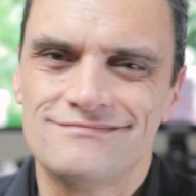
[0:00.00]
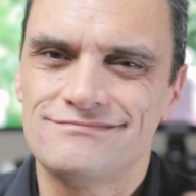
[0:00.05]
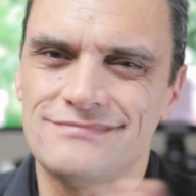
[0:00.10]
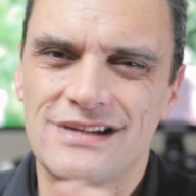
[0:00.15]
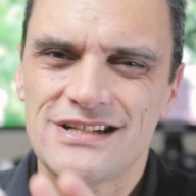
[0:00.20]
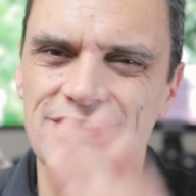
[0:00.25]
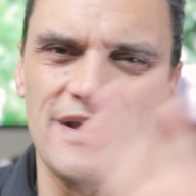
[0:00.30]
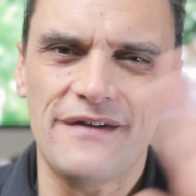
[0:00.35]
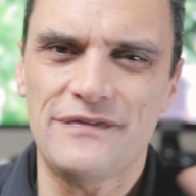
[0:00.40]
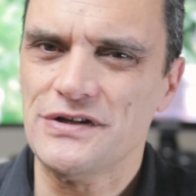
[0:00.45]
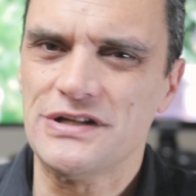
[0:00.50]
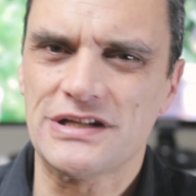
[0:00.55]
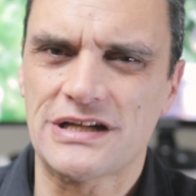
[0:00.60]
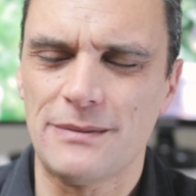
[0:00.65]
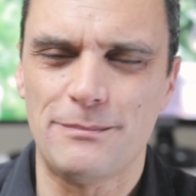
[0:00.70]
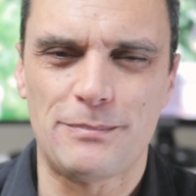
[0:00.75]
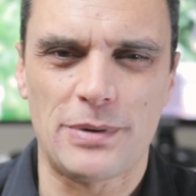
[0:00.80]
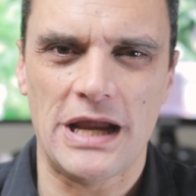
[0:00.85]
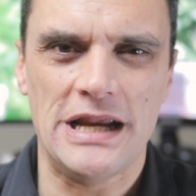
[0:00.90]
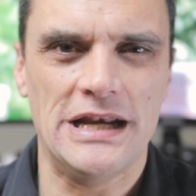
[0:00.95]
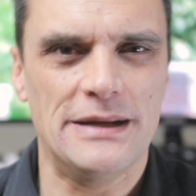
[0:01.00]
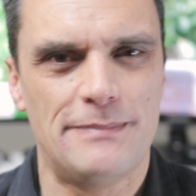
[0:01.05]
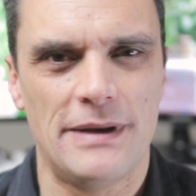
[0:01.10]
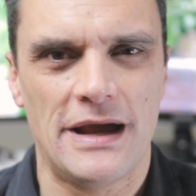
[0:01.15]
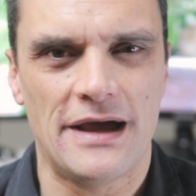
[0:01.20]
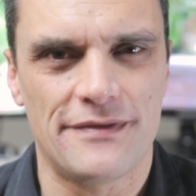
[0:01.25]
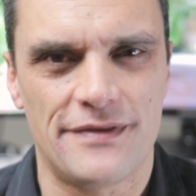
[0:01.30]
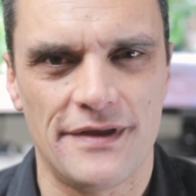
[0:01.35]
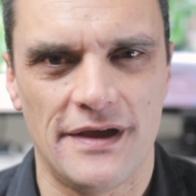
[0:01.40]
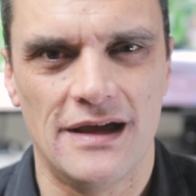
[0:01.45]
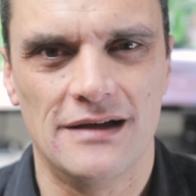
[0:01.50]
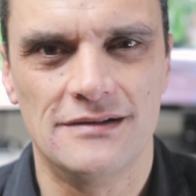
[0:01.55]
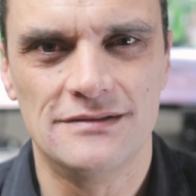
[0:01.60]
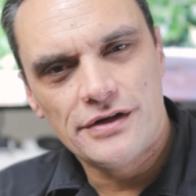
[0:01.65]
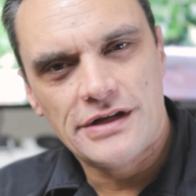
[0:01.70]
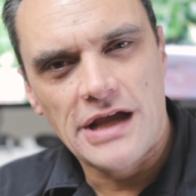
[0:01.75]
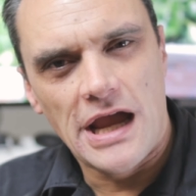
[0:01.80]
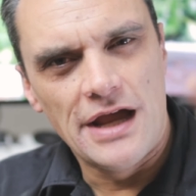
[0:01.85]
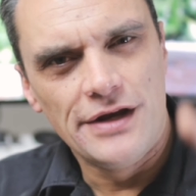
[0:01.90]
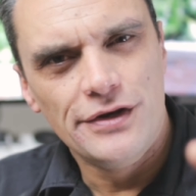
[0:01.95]
There's nothing to complain about there.
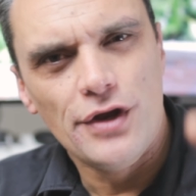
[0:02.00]
Okay,